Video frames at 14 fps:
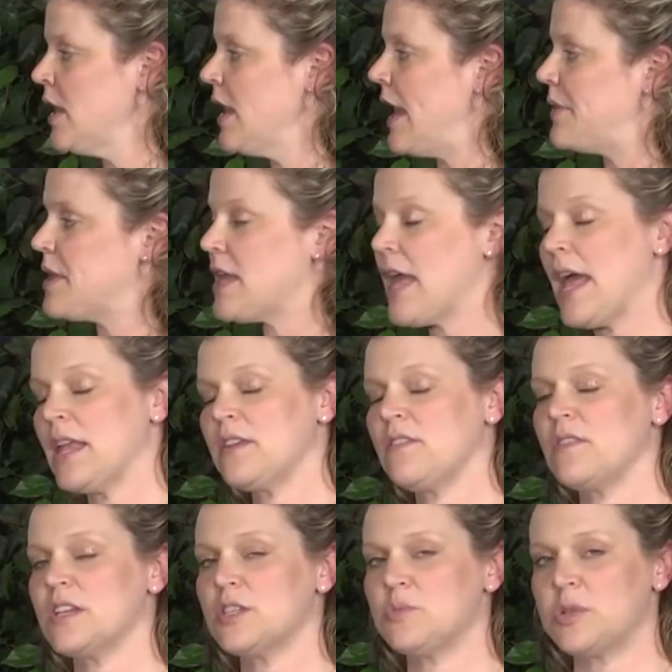At the end of
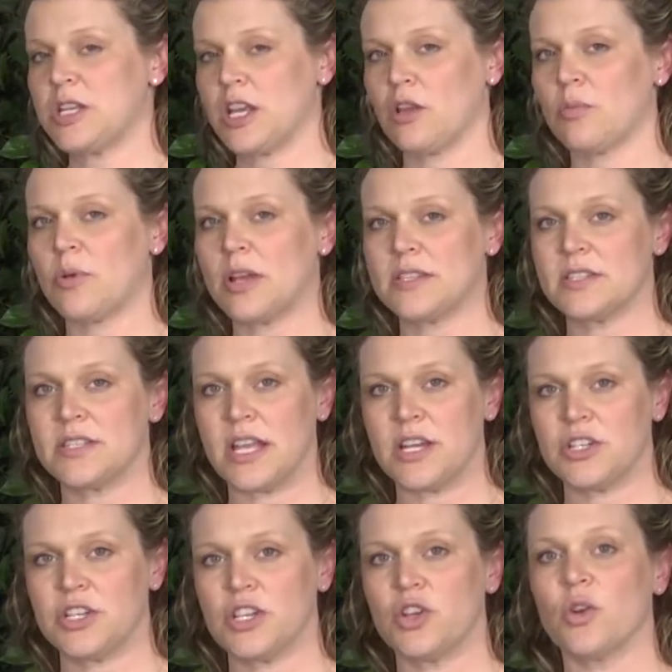this particular
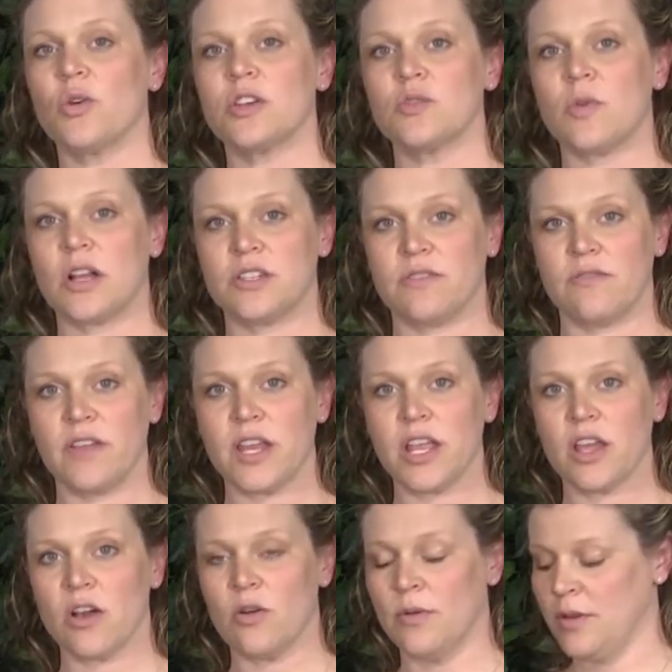presentation, you're going to watch a
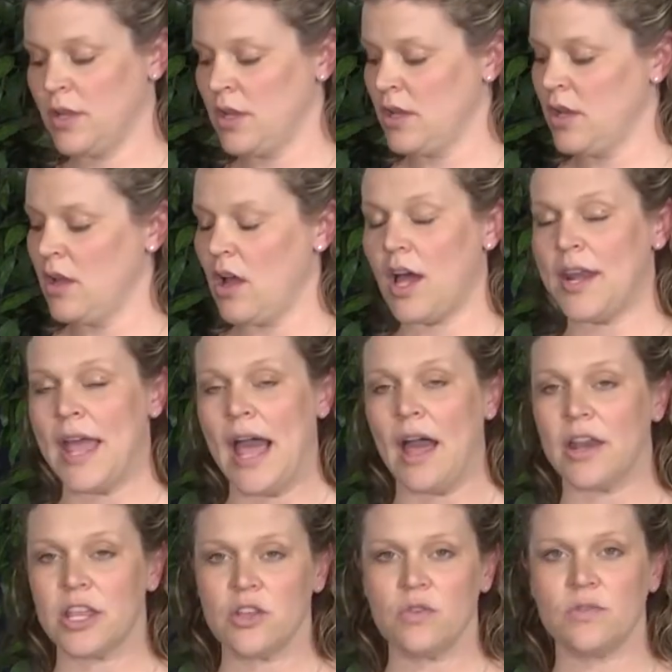video on how
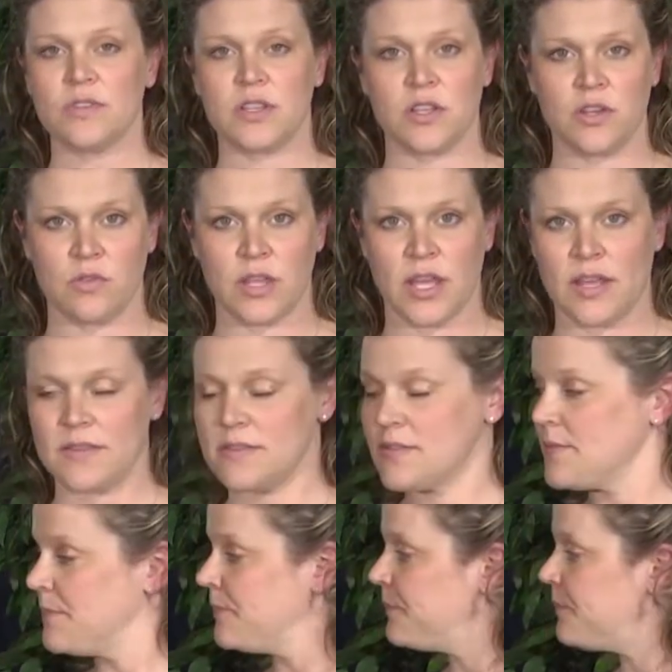to use the new kits.